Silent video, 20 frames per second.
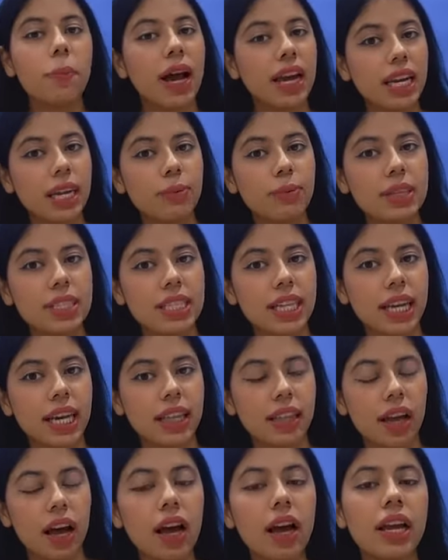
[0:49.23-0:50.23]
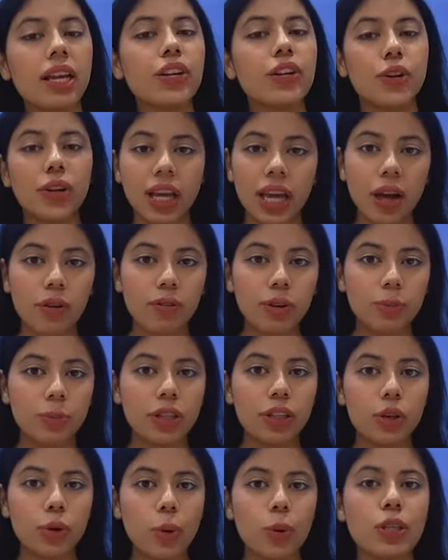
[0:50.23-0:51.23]
My name is Nikita and today I will
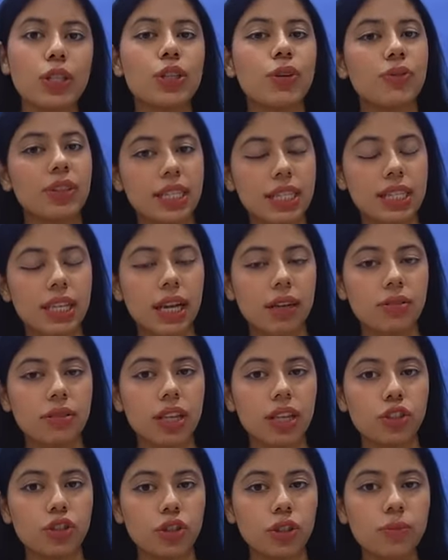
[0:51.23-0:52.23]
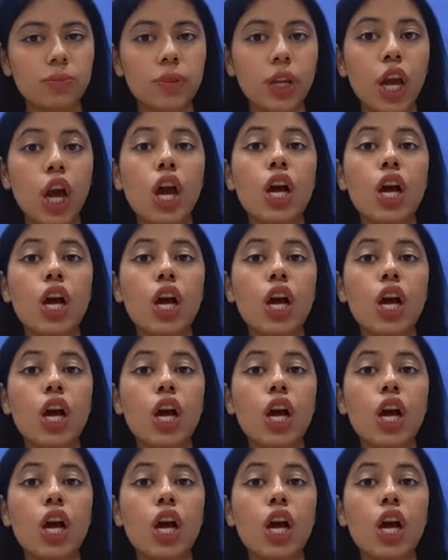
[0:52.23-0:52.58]
be the host of this live session.